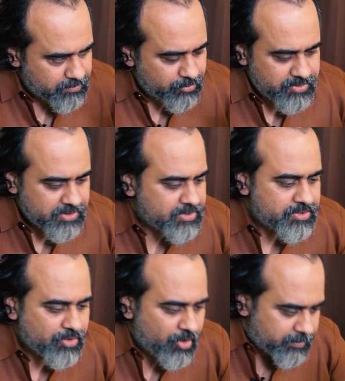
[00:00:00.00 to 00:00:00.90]
butchers'
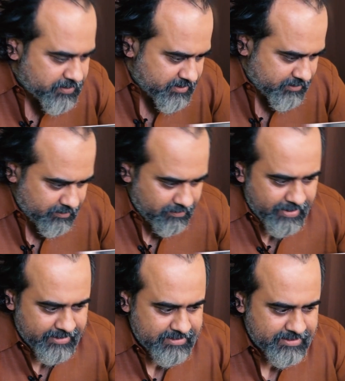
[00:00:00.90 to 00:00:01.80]
shops
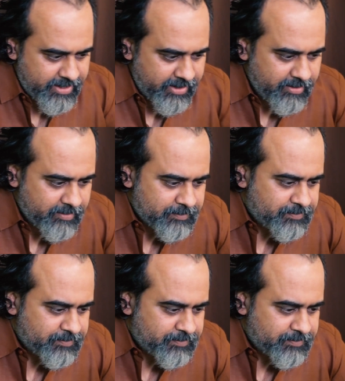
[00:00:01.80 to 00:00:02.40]
by the side,